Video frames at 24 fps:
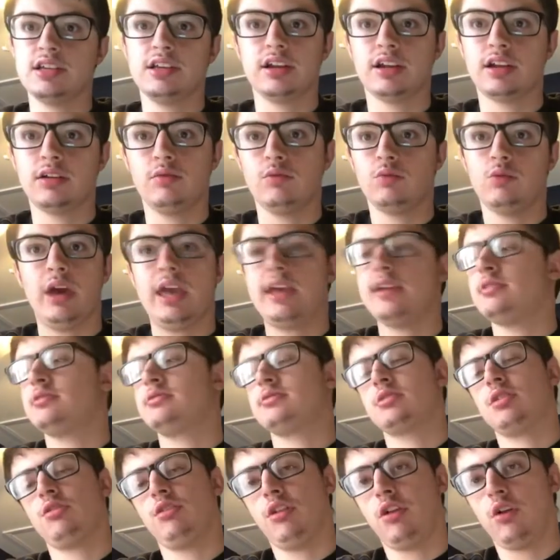to wait
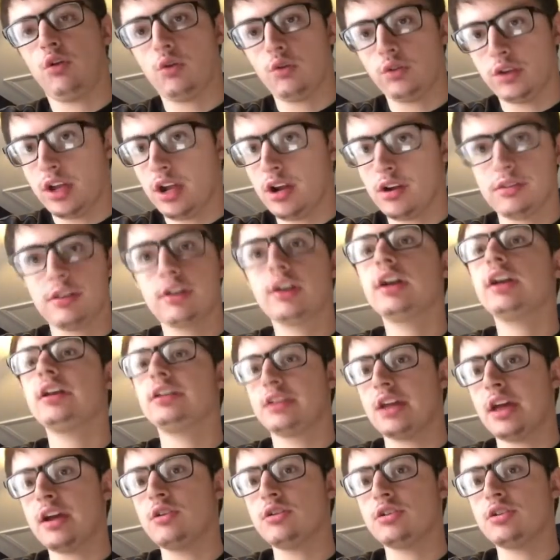until a whole year. They're going to
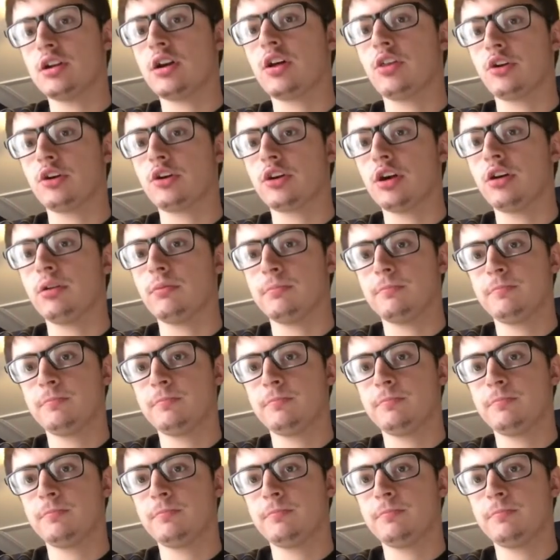take it on their own.